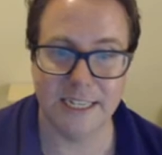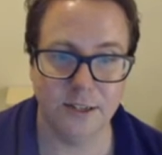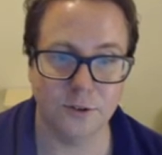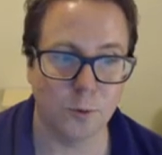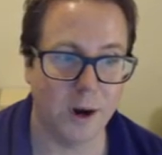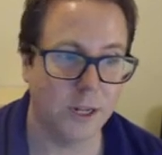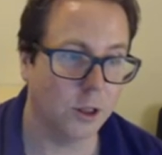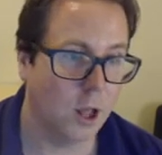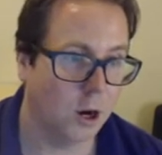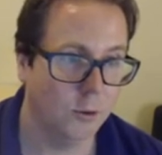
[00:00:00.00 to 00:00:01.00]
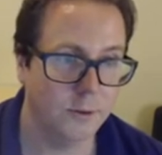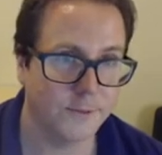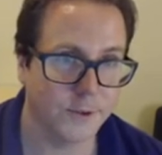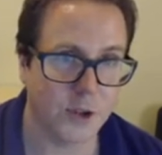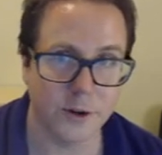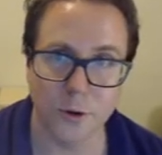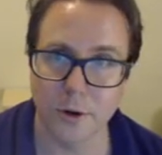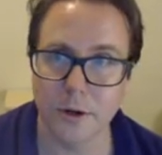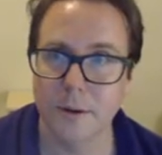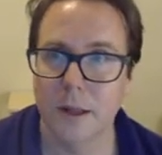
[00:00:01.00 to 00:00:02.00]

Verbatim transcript: is quite low for Suncor.